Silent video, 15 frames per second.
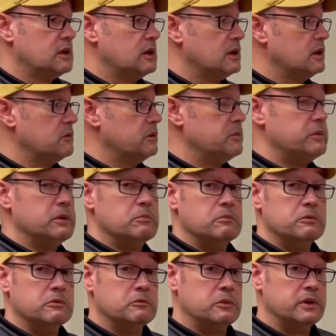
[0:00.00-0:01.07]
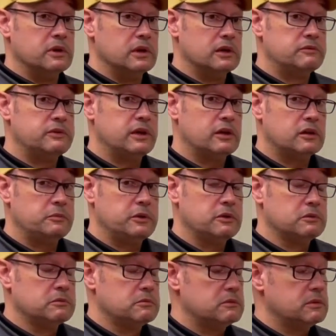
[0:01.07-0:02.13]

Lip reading: We'd love to help you.